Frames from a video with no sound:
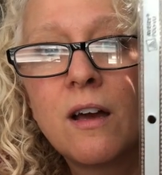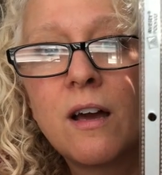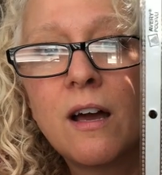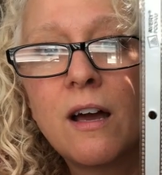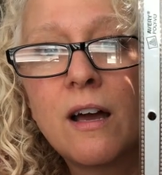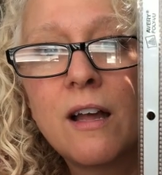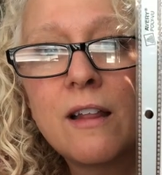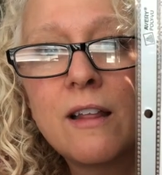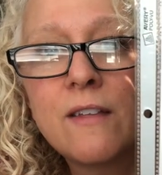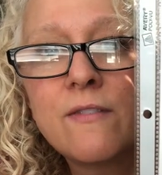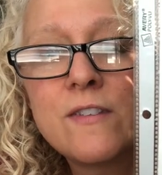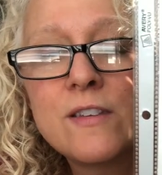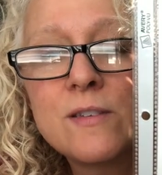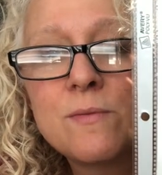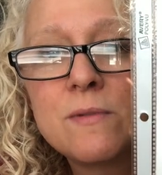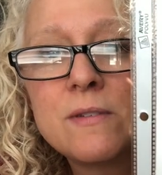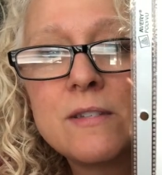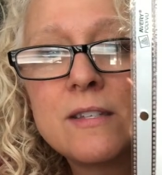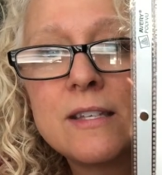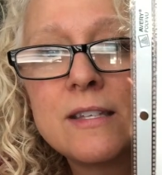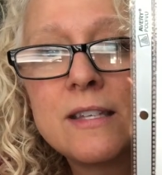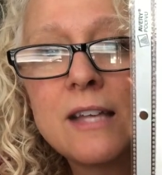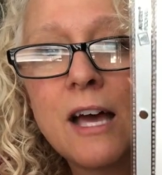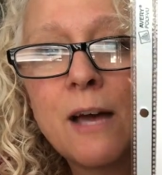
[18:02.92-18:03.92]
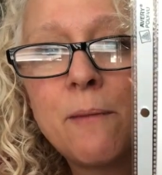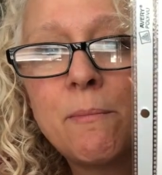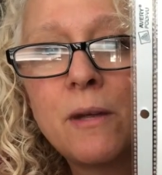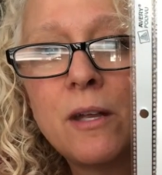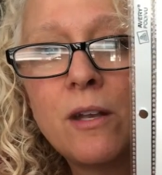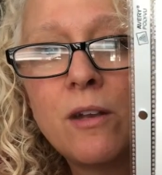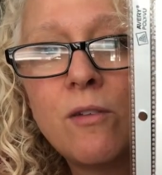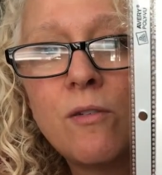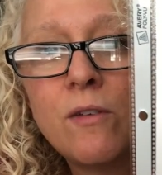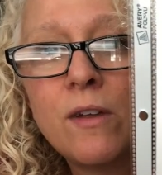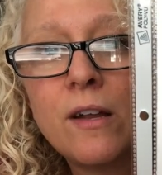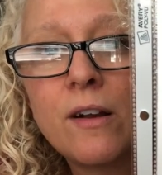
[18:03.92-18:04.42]
I like this one says Happy
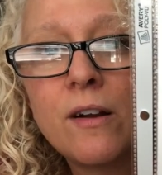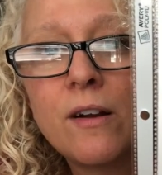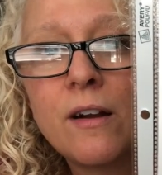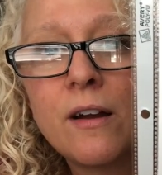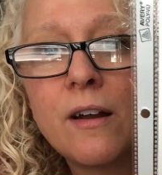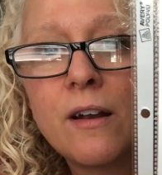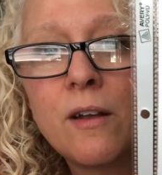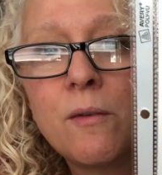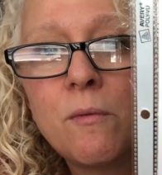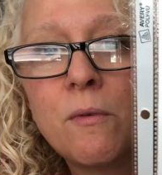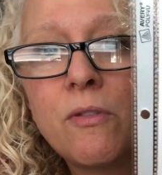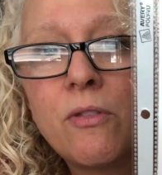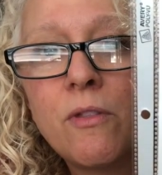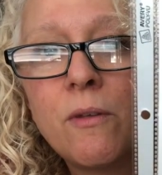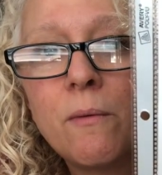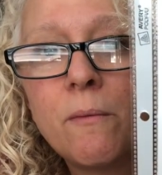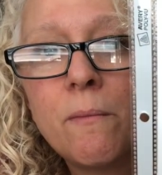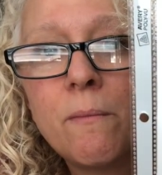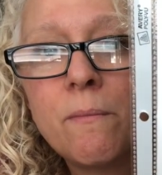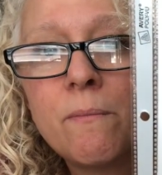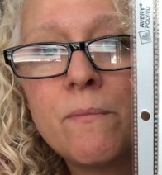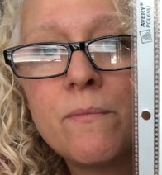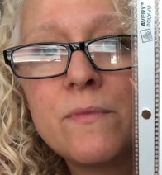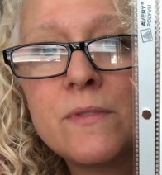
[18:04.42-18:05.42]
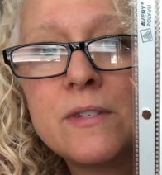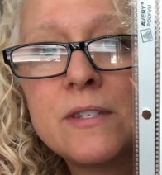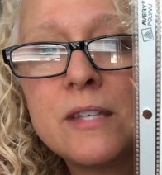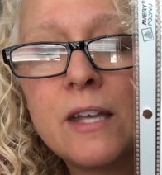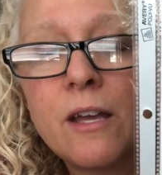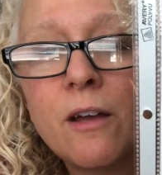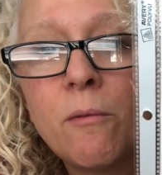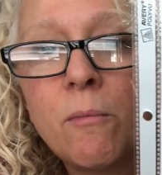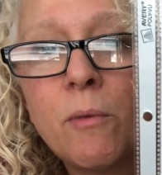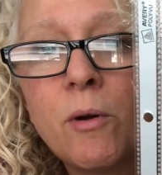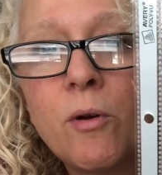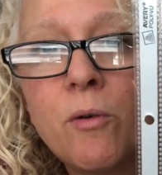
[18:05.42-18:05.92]
New Year on it with the
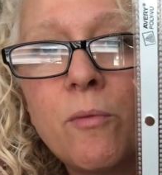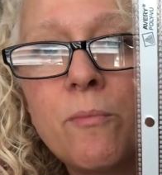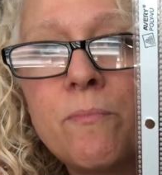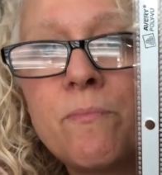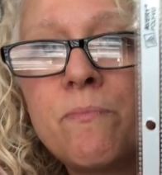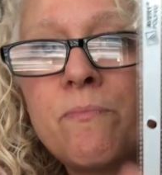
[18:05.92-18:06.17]
sailboat.